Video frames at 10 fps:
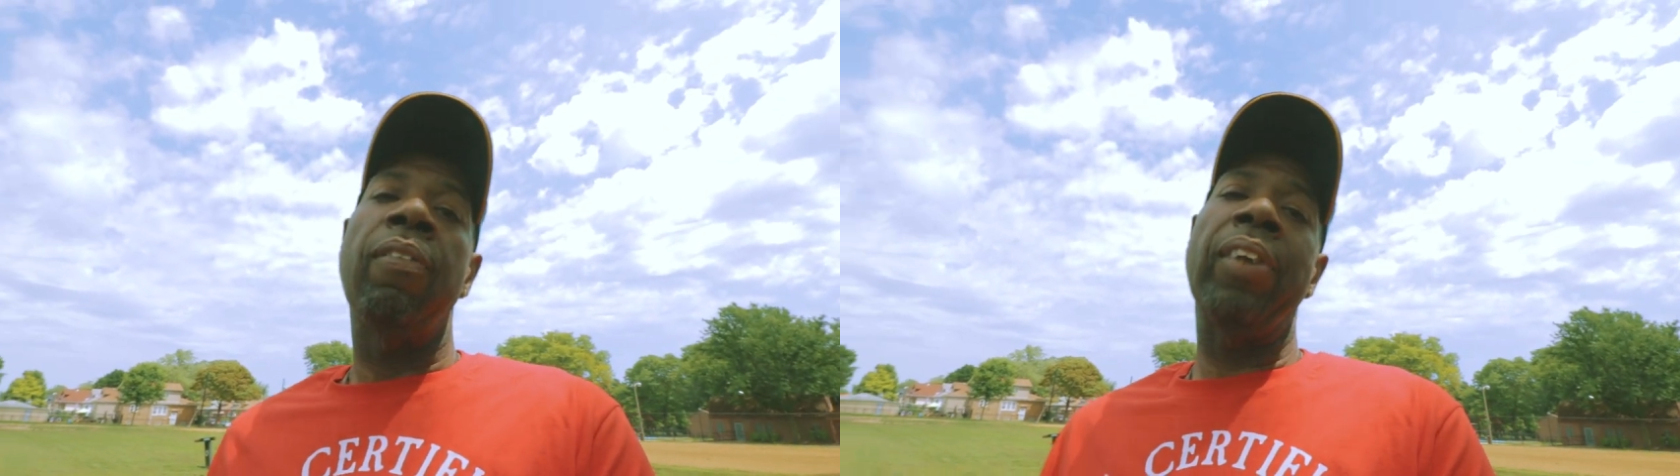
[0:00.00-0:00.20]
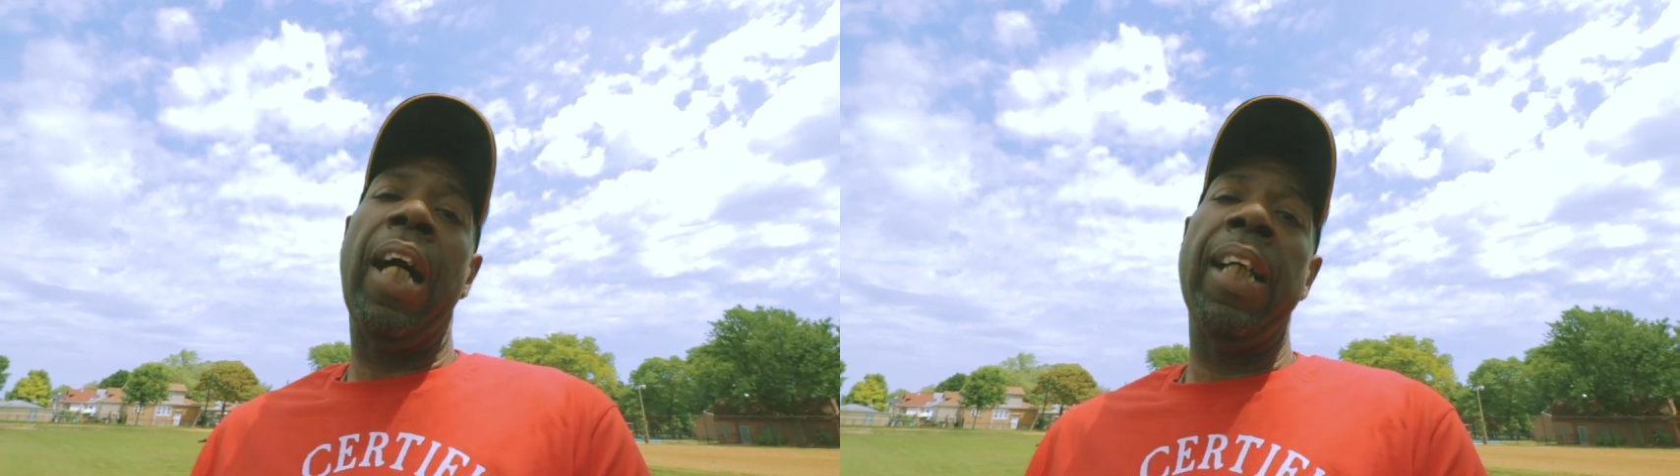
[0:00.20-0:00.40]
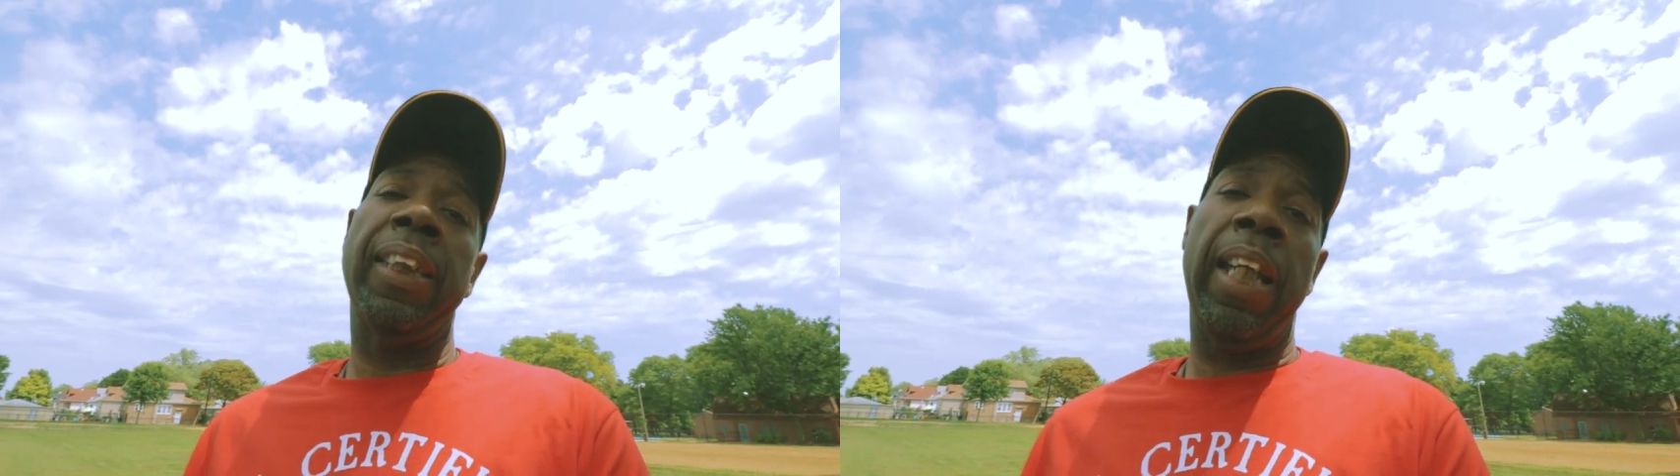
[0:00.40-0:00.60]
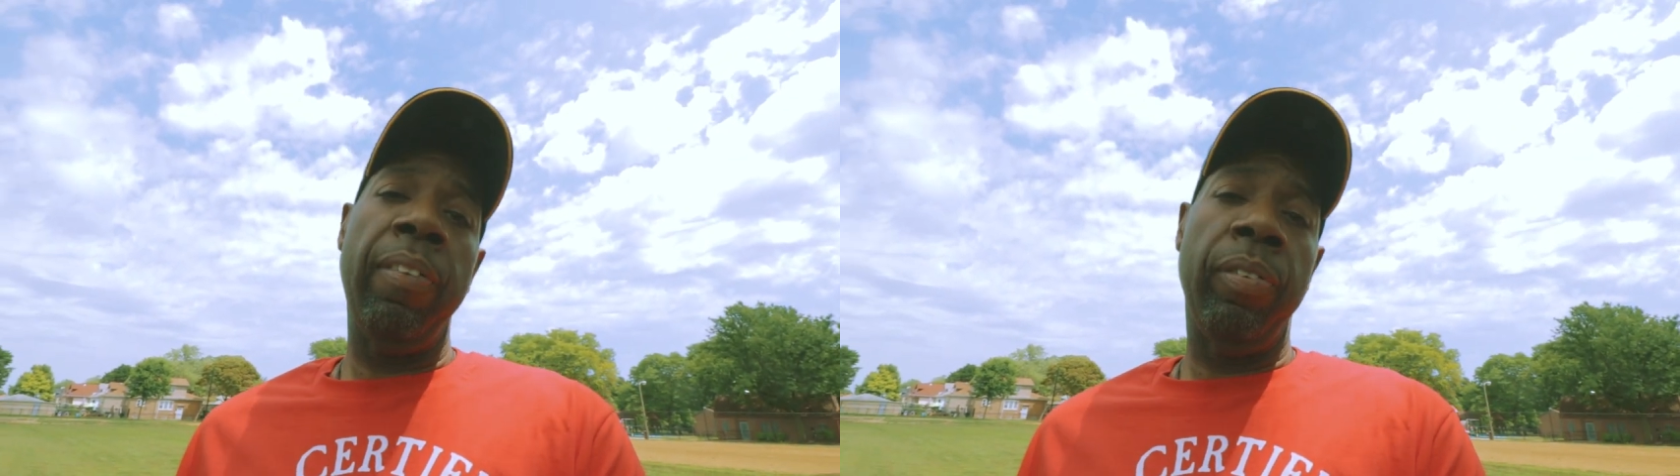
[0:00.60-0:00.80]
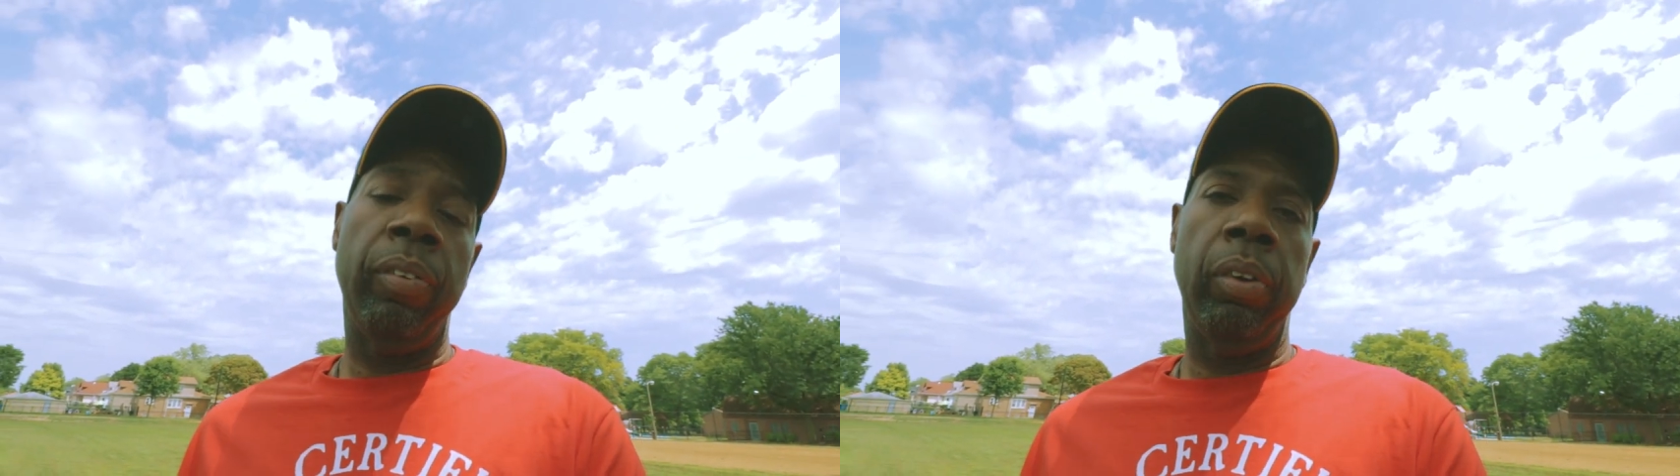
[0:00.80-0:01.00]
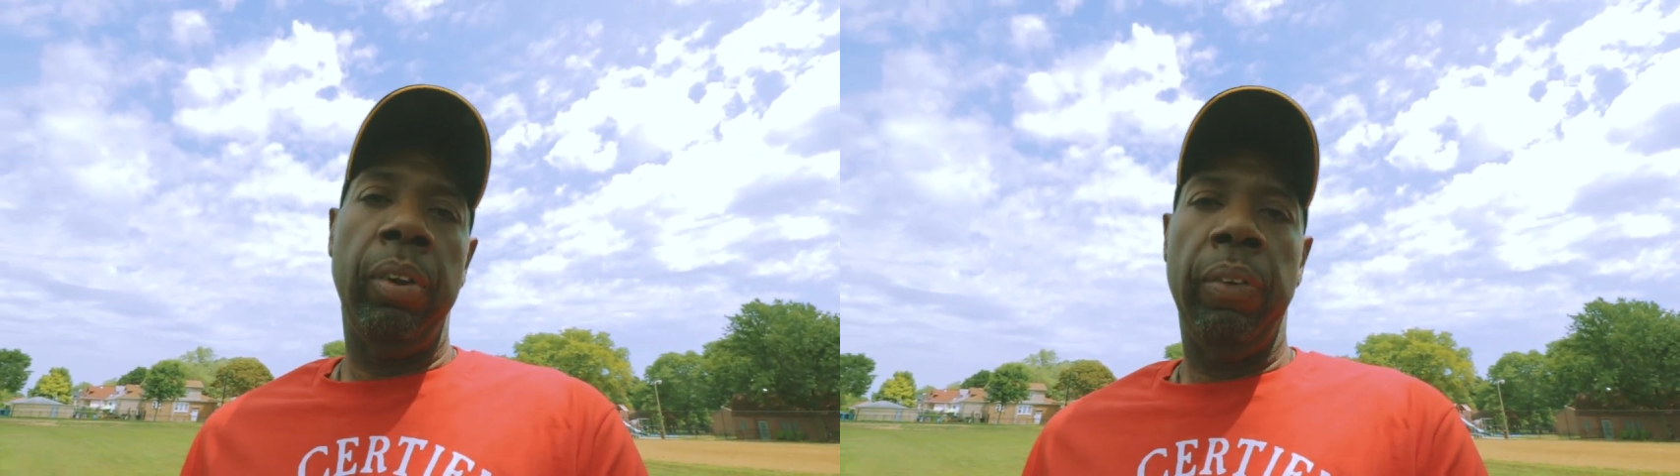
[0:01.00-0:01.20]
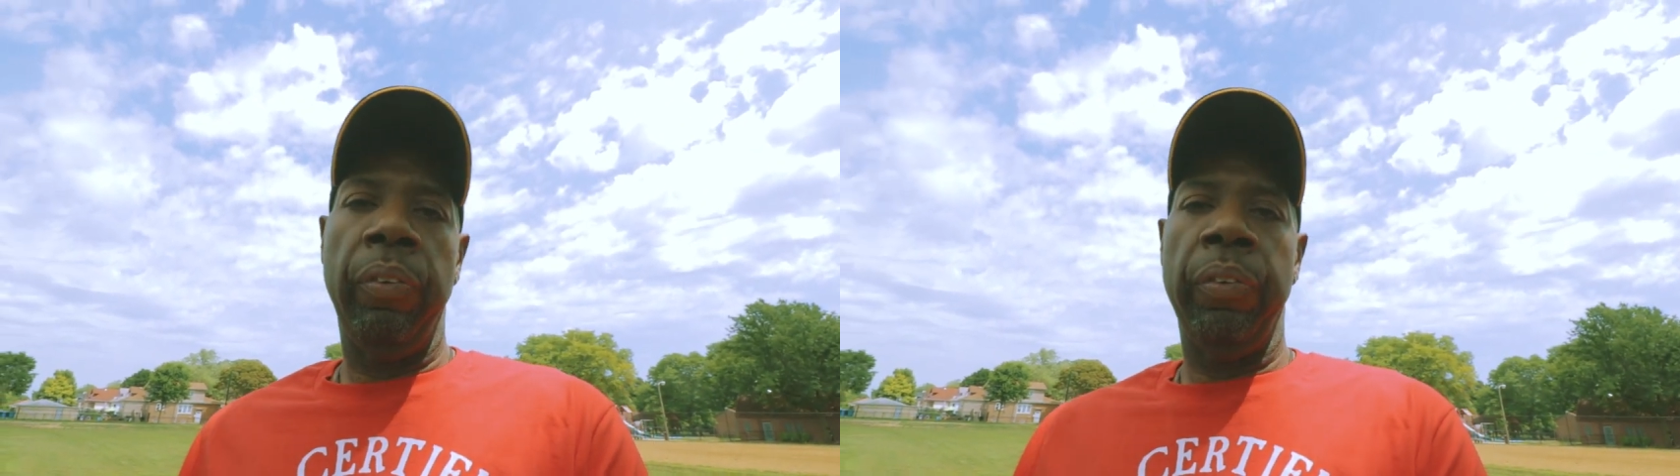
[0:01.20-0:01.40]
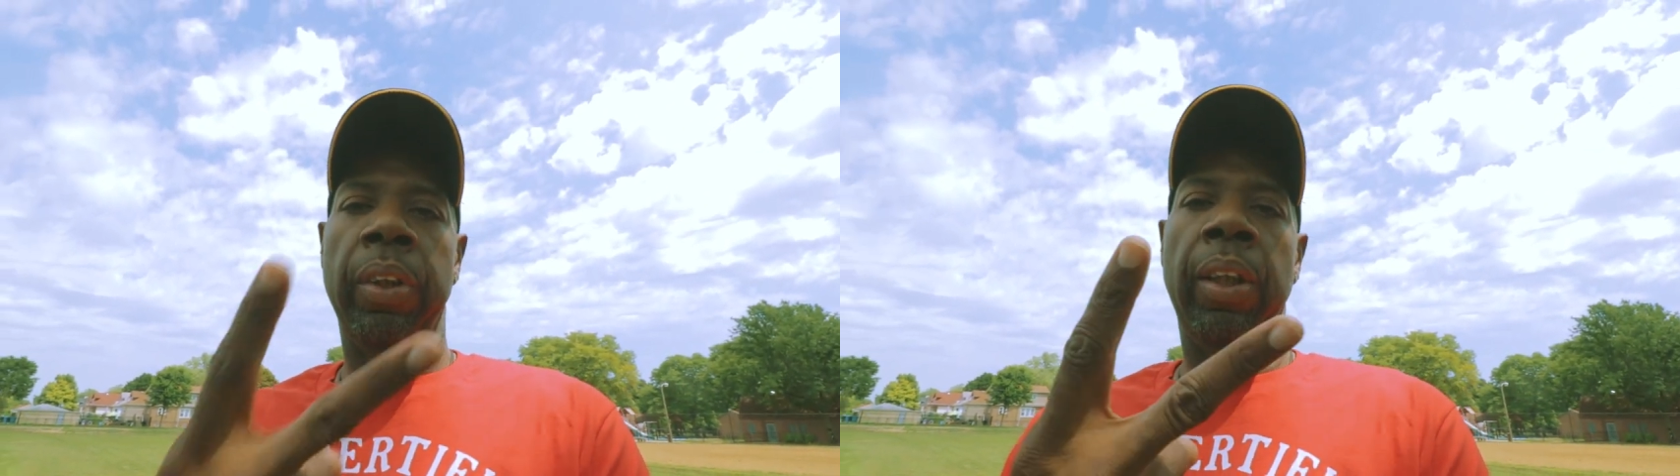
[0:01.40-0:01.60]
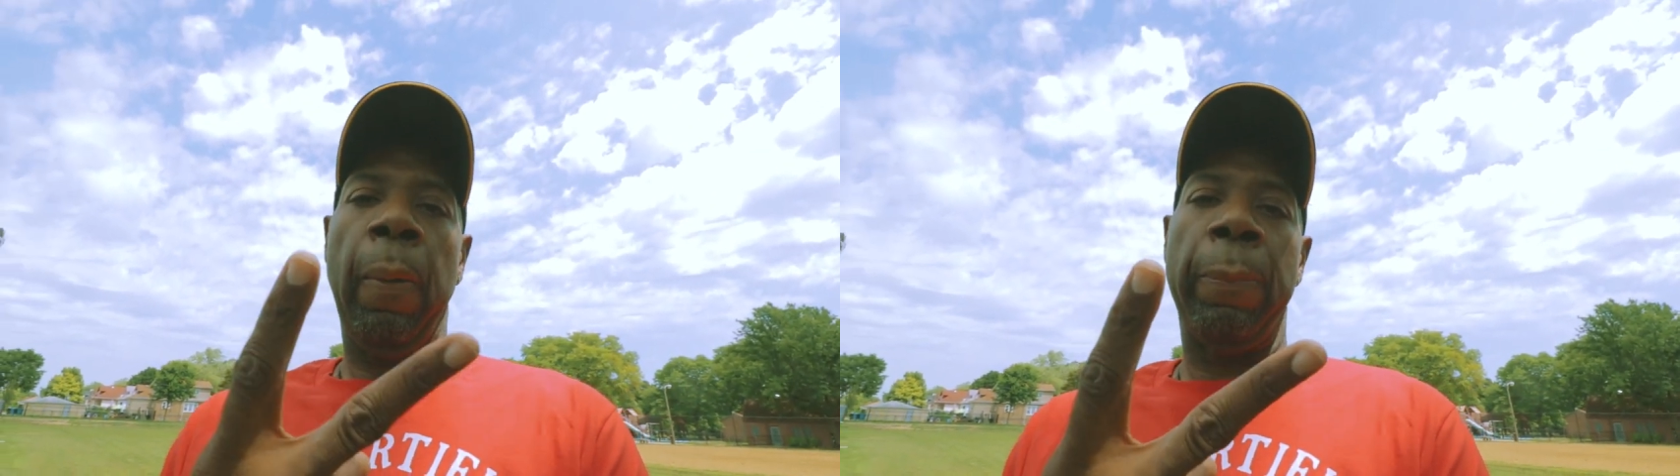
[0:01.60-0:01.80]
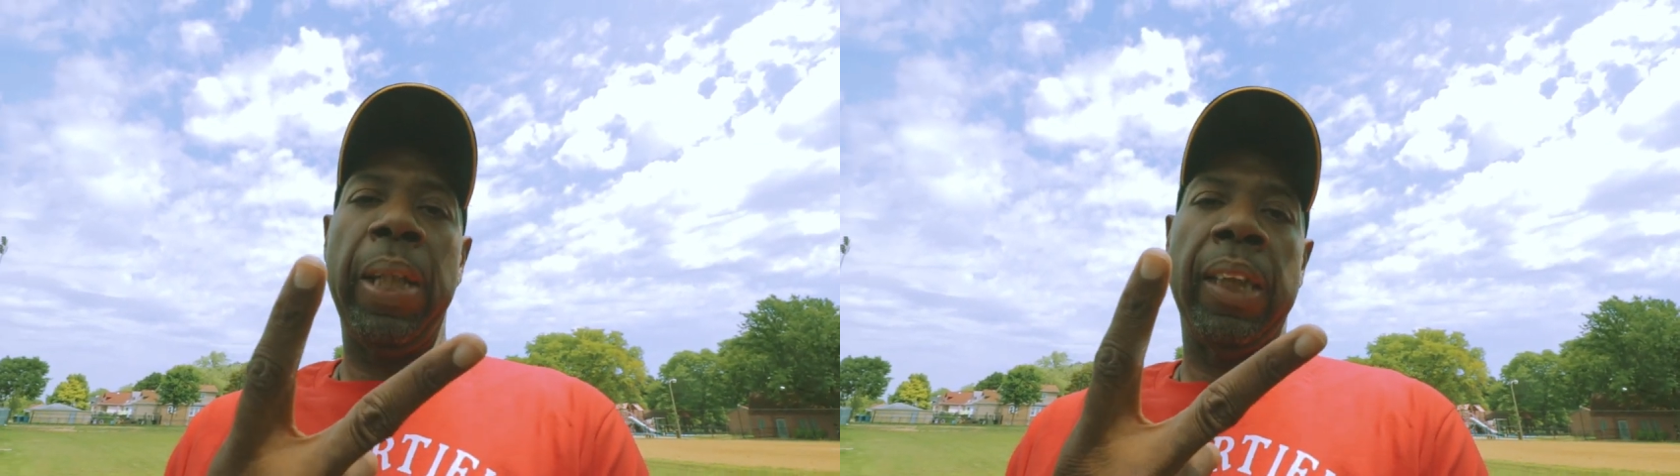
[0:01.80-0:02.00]
Fly safe.
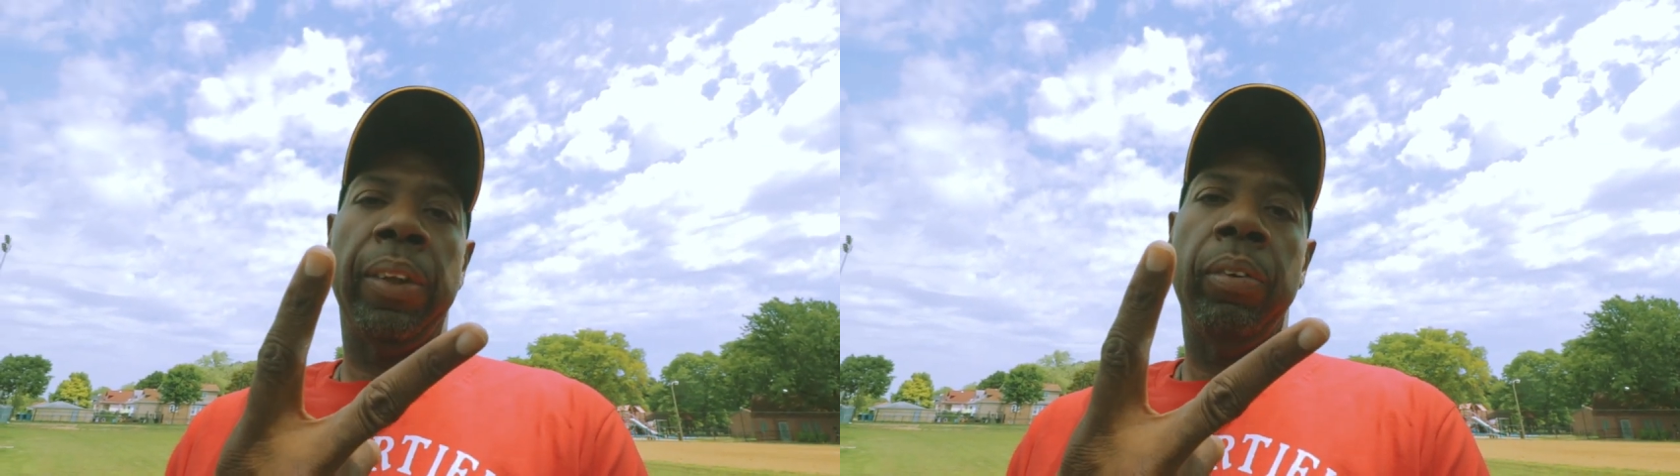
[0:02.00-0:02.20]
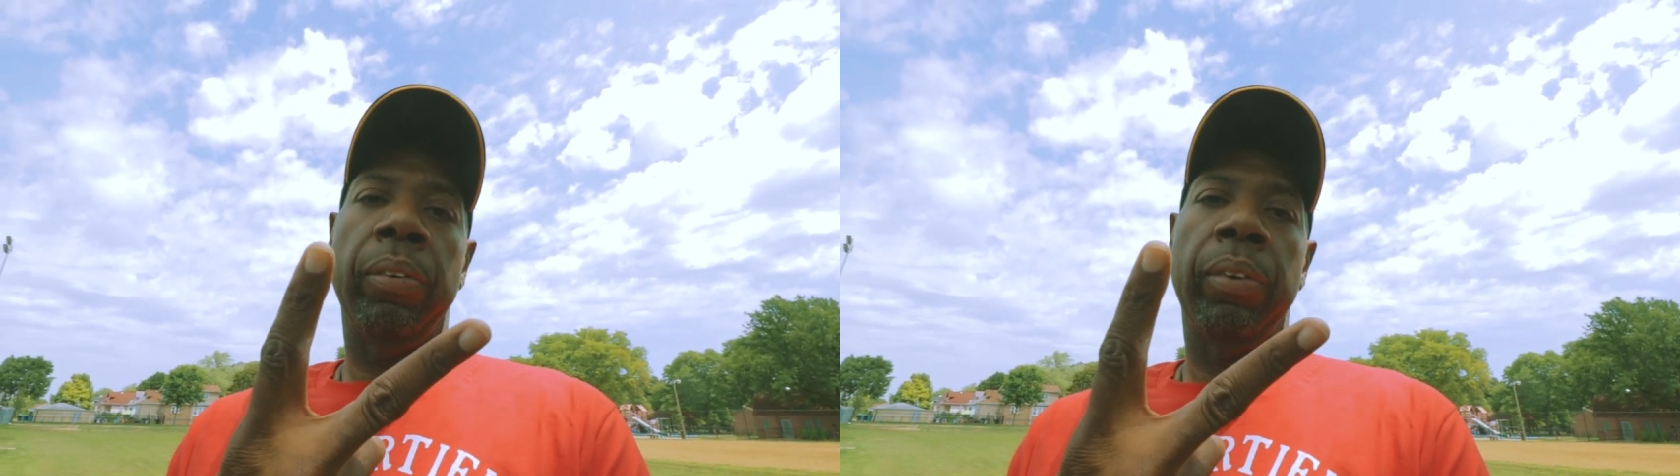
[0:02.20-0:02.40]
Peace.